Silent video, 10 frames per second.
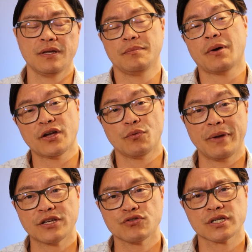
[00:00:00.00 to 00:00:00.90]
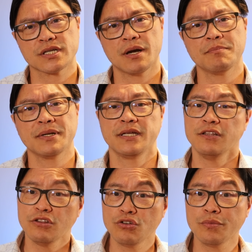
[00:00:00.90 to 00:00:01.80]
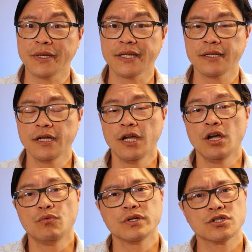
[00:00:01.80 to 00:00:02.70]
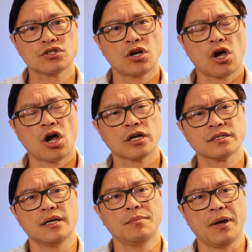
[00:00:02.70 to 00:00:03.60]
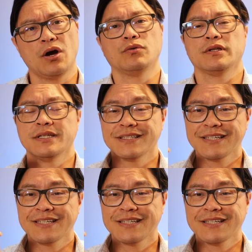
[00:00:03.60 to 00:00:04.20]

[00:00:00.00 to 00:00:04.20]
the biometrics company Lumen, which talks about the